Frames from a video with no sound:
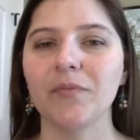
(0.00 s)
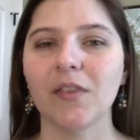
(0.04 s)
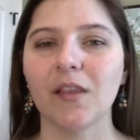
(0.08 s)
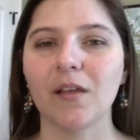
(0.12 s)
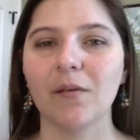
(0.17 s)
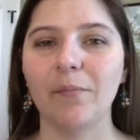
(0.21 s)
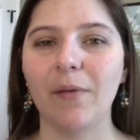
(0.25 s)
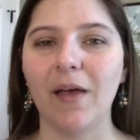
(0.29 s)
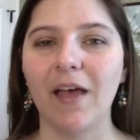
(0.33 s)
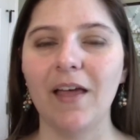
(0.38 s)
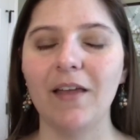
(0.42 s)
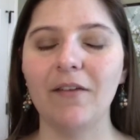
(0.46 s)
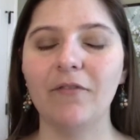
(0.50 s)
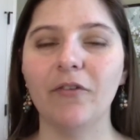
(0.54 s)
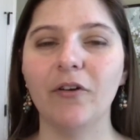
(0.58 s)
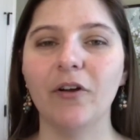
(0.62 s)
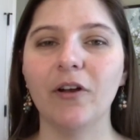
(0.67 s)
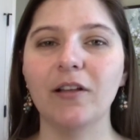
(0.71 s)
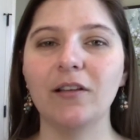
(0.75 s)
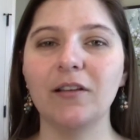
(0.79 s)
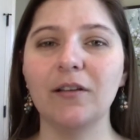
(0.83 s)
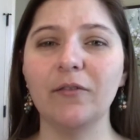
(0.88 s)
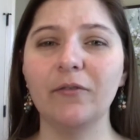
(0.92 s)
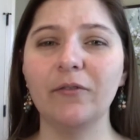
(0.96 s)
but for
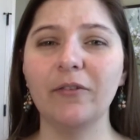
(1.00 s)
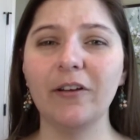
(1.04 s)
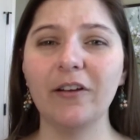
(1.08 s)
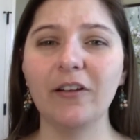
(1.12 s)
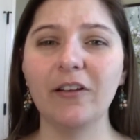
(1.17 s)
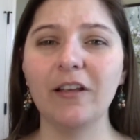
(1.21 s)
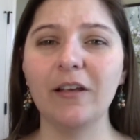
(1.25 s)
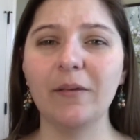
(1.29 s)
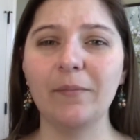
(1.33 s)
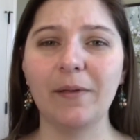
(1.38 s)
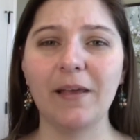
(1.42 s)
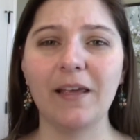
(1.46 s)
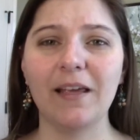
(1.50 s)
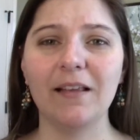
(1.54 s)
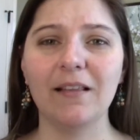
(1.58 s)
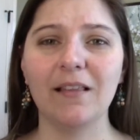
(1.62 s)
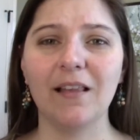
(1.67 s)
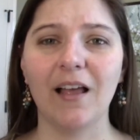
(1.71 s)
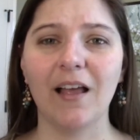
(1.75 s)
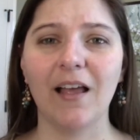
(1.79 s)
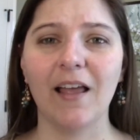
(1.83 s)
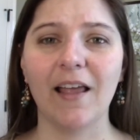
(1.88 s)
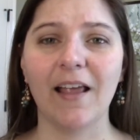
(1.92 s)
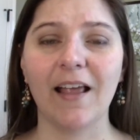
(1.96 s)
it to really be
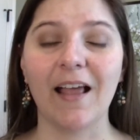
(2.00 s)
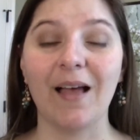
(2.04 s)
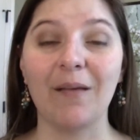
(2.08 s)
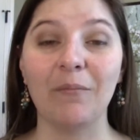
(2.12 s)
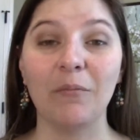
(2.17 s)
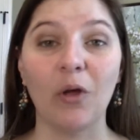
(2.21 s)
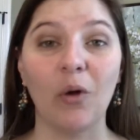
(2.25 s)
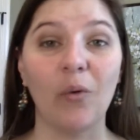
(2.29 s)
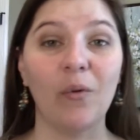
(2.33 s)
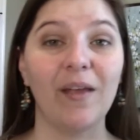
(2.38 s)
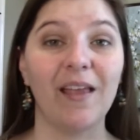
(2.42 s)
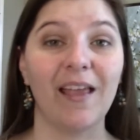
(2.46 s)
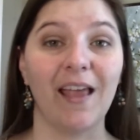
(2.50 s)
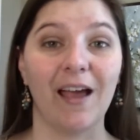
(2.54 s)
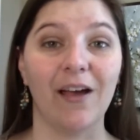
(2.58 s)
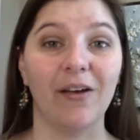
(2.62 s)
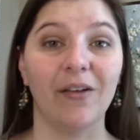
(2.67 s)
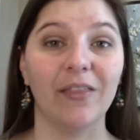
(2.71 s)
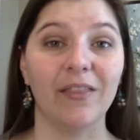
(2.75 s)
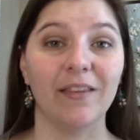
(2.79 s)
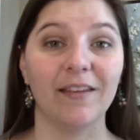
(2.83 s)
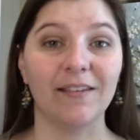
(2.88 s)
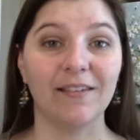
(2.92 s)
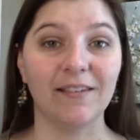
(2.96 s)
like, I'm going
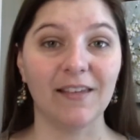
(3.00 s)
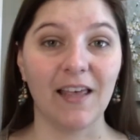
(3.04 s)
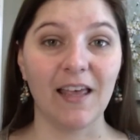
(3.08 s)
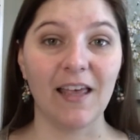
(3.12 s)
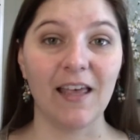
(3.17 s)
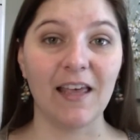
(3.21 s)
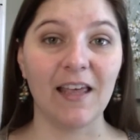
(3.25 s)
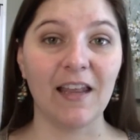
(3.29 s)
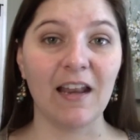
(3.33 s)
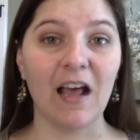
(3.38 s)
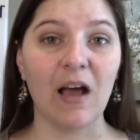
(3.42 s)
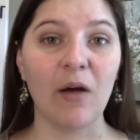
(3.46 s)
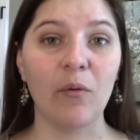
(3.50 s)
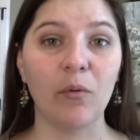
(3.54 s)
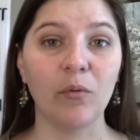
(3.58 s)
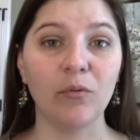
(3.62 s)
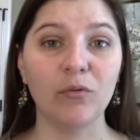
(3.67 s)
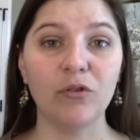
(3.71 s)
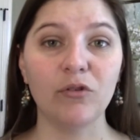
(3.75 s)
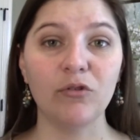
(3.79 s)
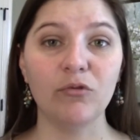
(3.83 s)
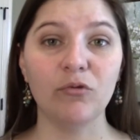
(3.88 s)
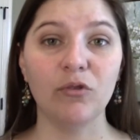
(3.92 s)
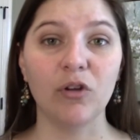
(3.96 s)
out in the sun, I
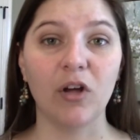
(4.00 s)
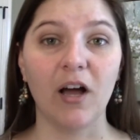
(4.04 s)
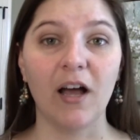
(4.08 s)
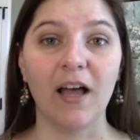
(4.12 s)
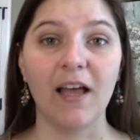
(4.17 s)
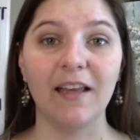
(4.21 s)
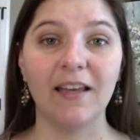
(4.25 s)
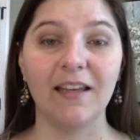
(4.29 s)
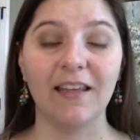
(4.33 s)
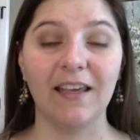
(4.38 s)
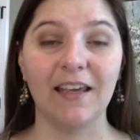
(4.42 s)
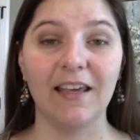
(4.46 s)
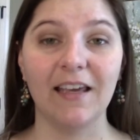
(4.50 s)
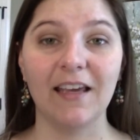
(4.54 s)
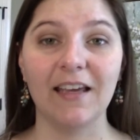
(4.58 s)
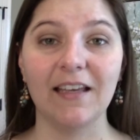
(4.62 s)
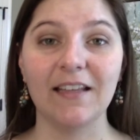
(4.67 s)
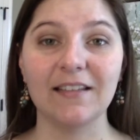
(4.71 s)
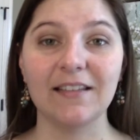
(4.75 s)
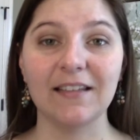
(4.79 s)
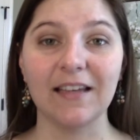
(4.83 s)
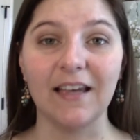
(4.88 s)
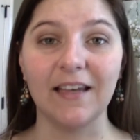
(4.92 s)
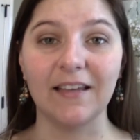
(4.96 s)
want to not
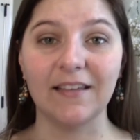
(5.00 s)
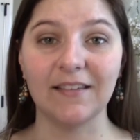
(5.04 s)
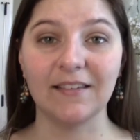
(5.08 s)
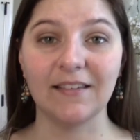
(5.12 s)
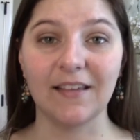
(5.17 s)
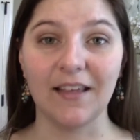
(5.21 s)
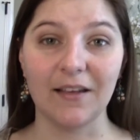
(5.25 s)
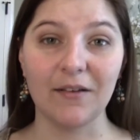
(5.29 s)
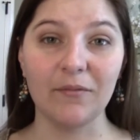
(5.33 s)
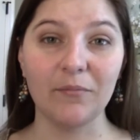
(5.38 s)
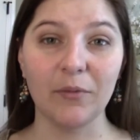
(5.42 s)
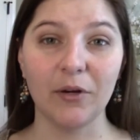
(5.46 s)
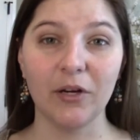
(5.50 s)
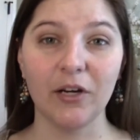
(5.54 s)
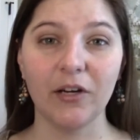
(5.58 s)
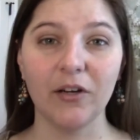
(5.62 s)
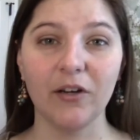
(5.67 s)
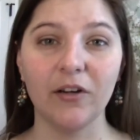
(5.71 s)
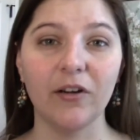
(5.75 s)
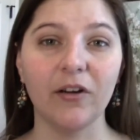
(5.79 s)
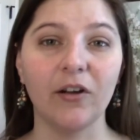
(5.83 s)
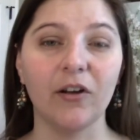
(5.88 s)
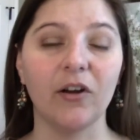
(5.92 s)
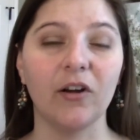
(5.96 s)
get a
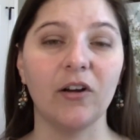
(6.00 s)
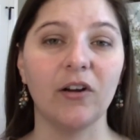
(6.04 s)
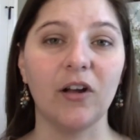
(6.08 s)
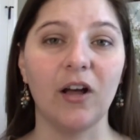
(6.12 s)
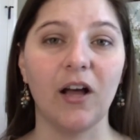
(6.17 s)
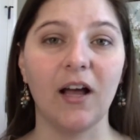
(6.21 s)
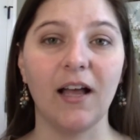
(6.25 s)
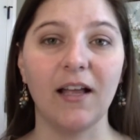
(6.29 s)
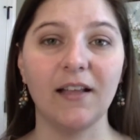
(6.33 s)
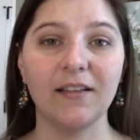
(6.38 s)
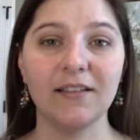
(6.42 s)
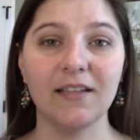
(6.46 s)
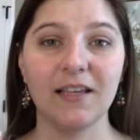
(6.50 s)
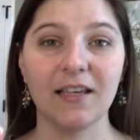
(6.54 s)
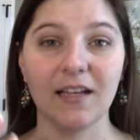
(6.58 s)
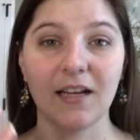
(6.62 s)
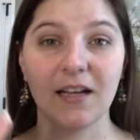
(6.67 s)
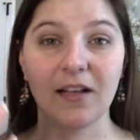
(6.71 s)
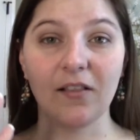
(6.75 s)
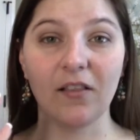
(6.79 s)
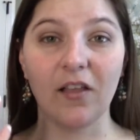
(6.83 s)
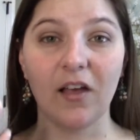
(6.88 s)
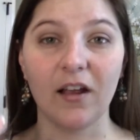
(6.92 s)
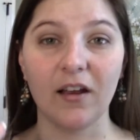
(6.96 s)
sunburn or not get
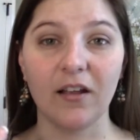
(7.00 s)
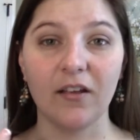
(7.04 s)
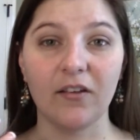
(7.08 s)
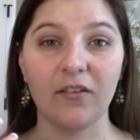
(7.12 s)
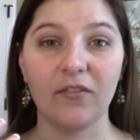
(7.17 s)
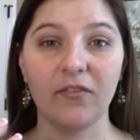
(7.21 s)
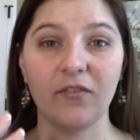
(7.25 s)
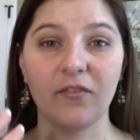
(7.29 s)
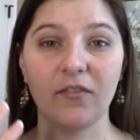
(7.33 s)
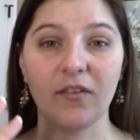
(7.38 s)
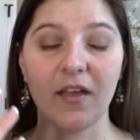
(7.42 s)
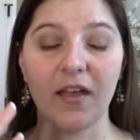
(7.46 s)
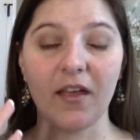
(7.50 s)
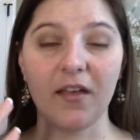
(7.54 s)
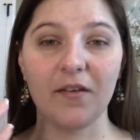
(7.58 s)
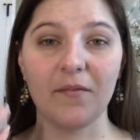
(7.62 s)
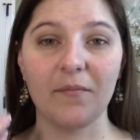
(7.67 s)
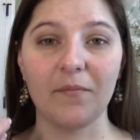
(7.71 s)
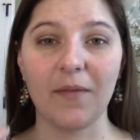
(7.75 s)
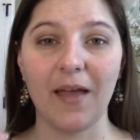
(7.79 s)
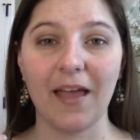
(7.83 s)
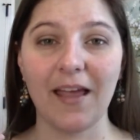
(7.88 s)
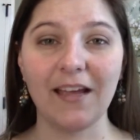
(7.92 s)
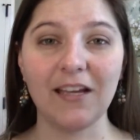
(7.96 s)
a lot of
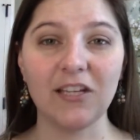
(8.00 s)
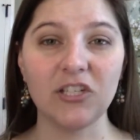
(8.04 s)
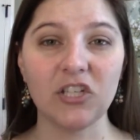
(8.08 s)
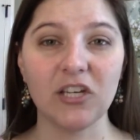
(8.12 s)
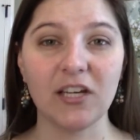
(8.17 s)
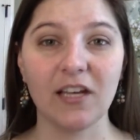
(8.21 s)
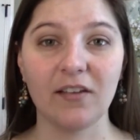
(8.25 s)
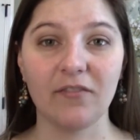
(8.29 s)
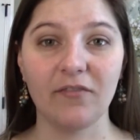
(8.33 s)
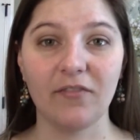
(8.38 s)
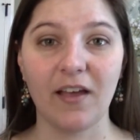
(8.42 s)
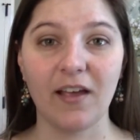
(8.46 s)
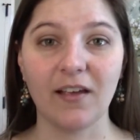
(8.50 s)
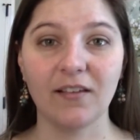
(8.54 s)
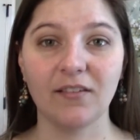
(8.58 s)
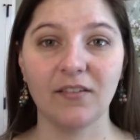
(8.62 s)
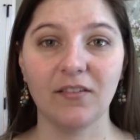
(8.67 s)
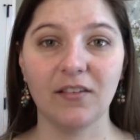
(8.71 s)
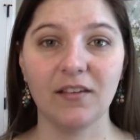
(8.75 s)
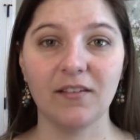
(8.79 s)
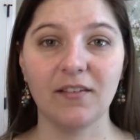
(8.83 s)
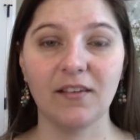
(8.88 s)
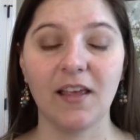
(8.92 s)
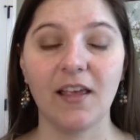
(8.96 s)
aging effects
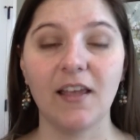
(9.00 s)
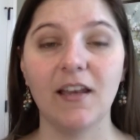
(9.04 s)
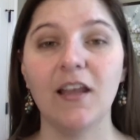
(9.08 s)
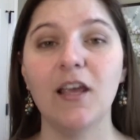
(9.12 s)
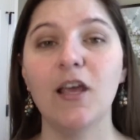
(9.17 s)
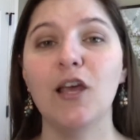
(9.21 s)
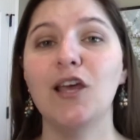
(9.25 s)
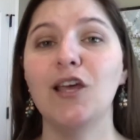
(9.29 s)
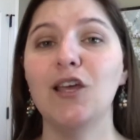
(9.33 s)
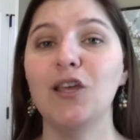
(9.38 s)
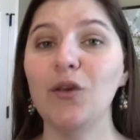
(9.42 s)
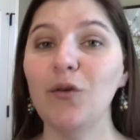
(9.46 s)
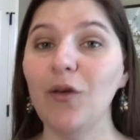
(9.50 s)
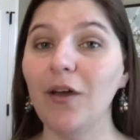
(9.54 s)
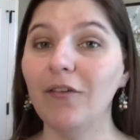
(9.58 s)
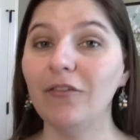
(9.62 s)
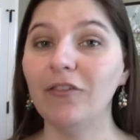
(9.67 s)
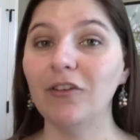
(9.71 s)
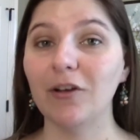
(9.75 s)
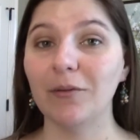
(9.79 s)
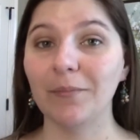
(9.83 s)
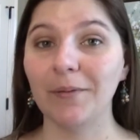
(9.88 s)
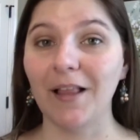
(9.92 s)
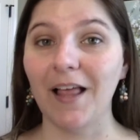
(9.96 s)
of the sun, you have
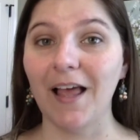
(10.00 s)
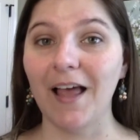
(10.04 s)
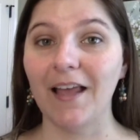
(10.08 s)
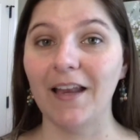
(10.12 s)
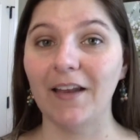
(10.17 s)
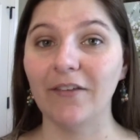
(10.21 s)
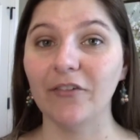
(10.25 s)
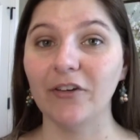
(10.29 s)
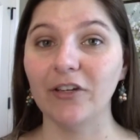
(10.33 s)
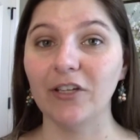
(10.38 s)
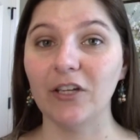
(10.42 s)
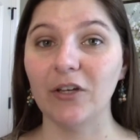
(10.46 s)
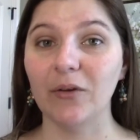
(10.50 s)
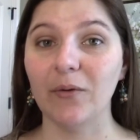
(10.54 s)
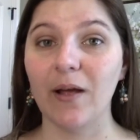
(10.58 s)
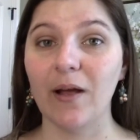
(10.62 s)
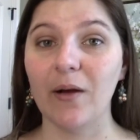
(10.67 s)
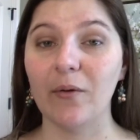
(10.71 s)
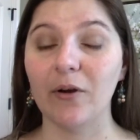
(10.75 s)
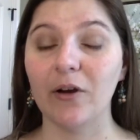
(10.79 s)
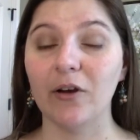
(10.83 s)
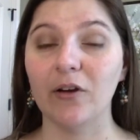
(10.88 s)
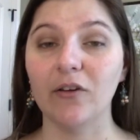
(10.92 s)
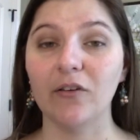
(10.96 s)
to apply it every 2
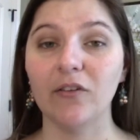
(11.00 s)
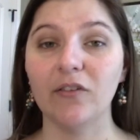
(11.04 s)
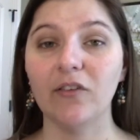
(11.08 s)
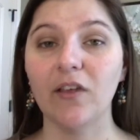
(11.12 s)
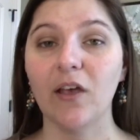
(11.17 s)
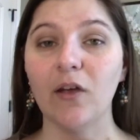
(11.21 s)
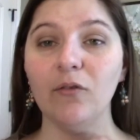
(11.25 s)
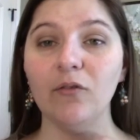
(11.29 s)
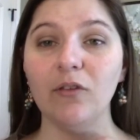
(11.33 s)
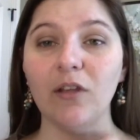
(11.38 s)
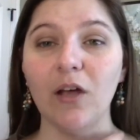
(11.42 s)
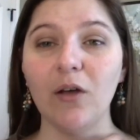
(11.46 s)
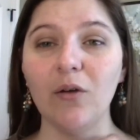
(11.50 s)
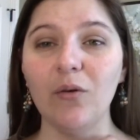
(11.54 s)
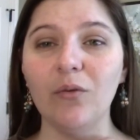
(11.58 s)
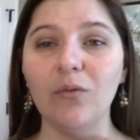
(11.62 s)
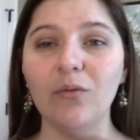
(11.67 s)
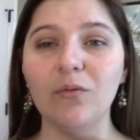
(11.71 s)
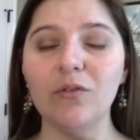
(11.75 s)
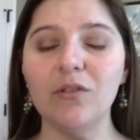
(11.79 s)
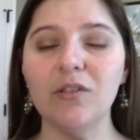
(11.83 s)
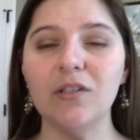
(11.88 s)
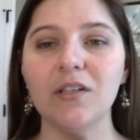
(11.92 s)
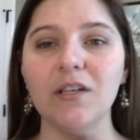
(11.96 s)
hours. So
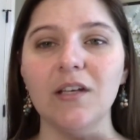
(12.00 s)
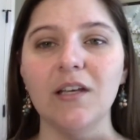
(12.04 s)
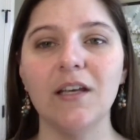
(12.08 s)
don't